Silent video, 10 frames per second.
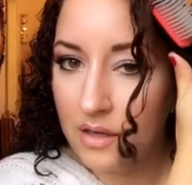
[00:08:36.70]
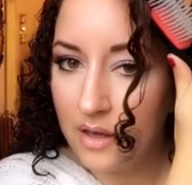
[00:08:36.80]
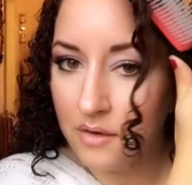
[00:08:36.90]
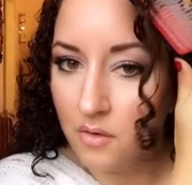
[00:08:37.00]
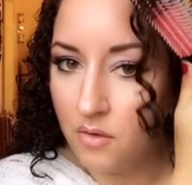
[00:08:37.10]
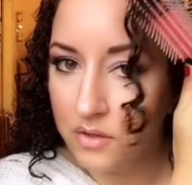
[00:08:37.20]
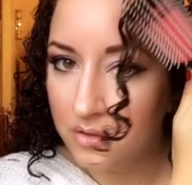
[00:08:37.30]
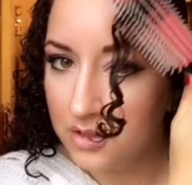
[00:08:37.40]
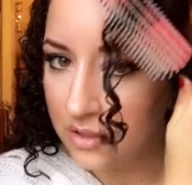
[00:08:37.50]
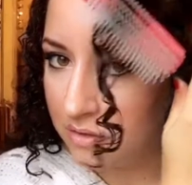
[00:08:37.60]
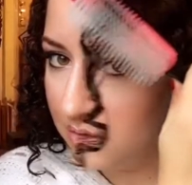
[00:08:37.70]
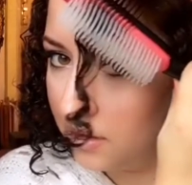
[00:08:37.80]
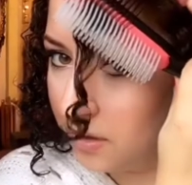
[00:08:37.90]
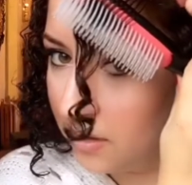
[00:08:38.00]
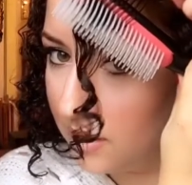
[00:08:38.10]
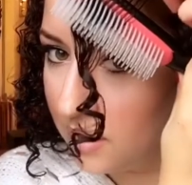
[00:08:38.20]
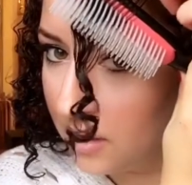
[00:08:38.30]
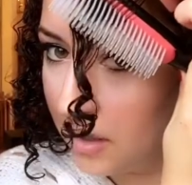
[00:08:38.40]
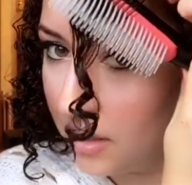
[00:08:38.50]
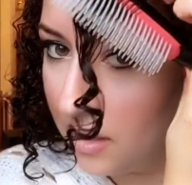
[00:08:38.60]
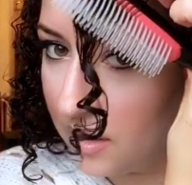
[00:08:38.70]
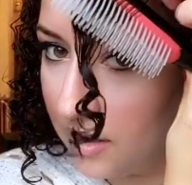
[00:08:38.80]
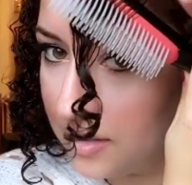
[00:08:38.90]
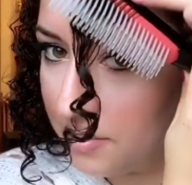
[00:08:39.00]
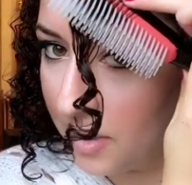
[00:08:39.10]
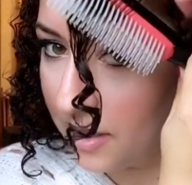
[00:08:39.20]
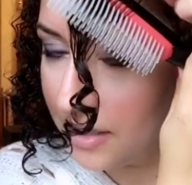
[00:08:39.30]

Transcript: And all you do, this part